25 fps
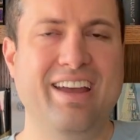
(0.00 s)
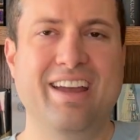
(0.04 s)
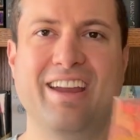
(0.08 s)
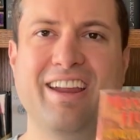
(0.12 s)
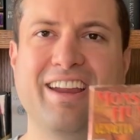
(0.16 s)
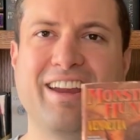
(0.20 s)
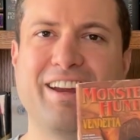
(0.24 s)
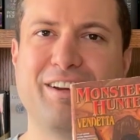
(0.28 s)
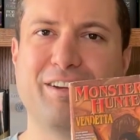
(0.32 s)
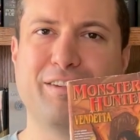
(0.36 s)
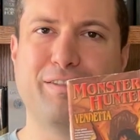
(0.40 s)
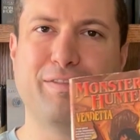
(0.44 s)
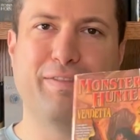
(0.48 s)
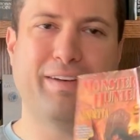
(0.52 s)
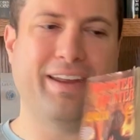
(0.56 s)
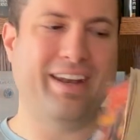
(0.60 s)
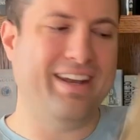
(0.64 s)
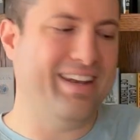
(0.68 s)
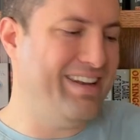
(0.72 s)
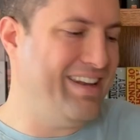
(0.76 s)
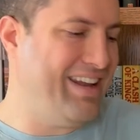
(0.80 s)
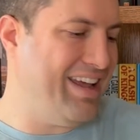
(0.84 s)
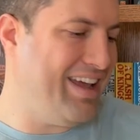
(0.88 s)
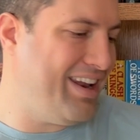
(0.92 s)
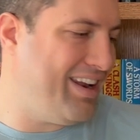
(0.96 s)
Here's
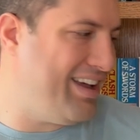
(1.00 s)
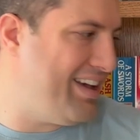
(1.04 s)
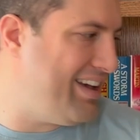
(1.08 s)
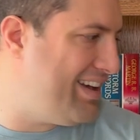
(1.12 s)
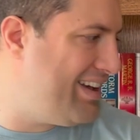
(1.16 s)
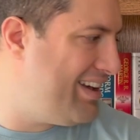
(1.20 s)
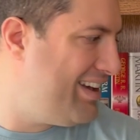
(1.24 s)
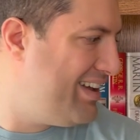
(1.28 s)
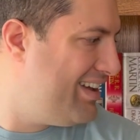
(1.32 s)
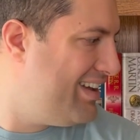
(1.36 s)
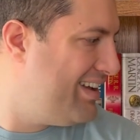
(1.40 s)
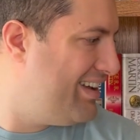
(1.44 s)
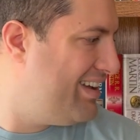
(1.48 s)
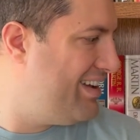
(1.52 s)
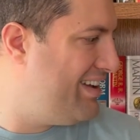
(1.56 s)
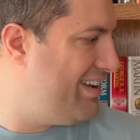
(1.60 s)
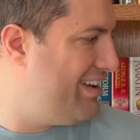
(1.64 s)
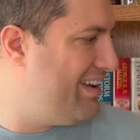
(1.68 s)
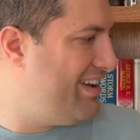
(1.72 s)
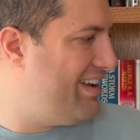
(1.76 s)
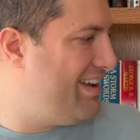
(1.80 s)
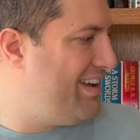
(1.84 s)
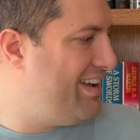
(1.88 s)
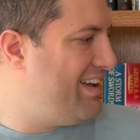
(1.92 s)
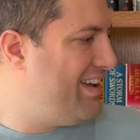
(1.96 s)
Vendetta,
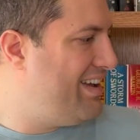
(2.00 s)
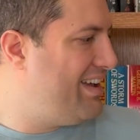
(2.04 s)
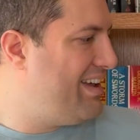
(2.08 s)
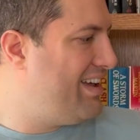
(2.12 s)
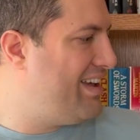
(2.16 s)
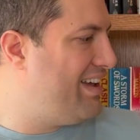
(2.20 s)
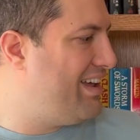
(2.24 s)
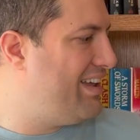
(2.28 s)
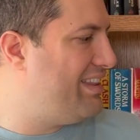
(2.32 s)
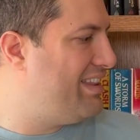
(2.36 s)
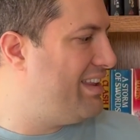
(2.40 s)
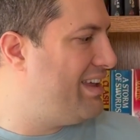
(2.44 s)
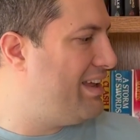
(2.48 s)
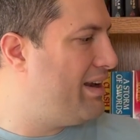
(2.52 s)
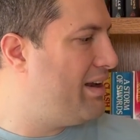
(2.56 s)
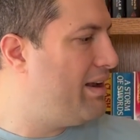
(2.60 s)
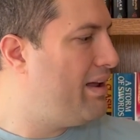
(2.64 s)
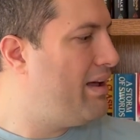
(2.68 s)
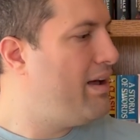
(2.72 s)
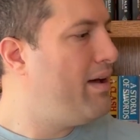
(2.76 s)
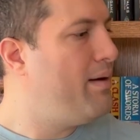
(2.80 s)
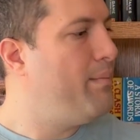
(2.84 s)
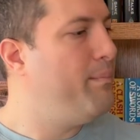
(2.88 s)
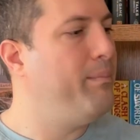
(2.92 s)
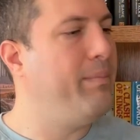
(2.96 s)
and then
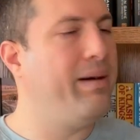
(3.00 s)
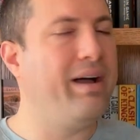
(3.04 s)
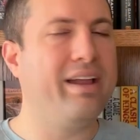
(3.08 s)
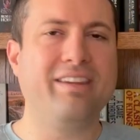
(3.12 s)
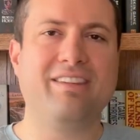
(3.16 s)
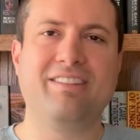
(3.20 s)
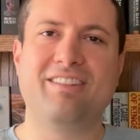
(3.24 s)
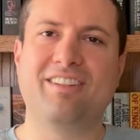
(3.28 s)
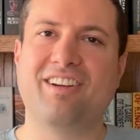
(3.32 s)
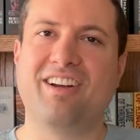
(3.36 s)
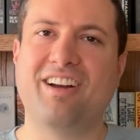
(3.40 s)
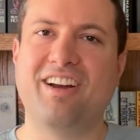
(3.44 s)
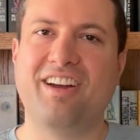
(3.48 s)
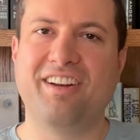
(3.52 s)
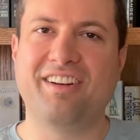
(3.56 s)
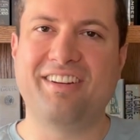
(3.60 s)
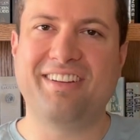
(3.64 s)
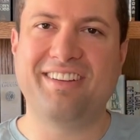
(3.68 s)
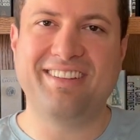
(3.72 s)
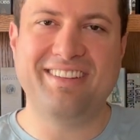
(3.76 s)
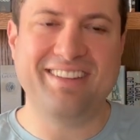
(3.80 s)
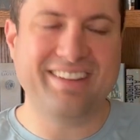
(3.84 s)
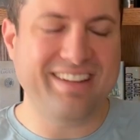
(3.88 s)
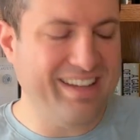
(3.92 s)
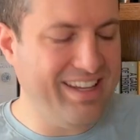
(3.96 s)
Monster Hunter
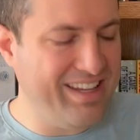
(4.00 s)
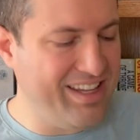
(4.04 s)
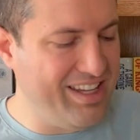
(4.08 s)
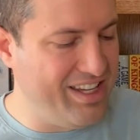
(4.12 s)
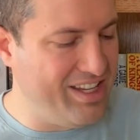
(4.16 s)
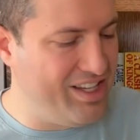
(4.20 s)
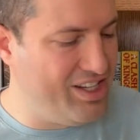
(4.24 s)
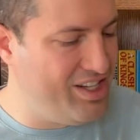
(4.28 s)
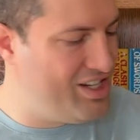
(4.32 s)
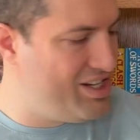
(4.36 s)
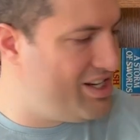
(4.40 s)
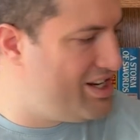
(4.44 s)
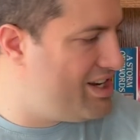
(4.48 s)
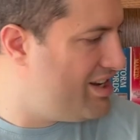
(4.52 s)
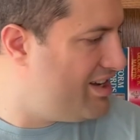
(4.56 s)
Siege,